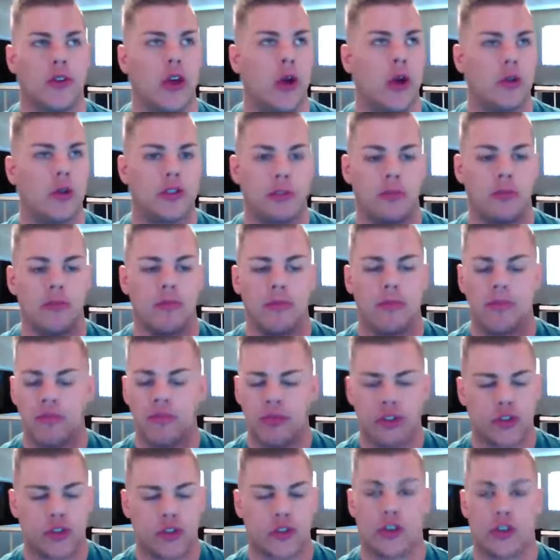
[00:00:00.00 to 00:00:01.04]
some
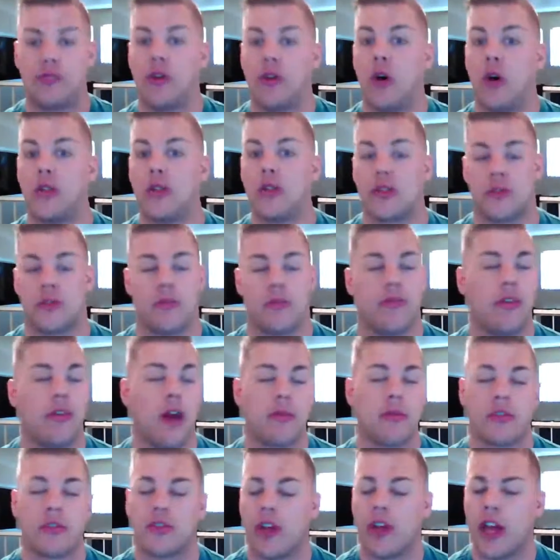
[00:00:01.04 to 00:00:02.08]
servos or some
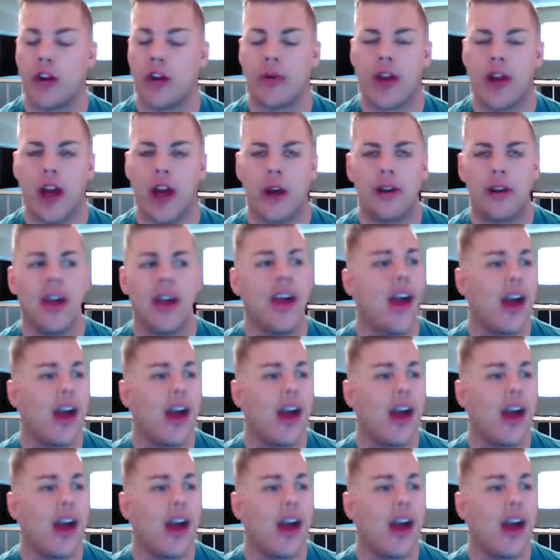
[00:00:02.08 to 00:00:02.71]
Thopters lying around.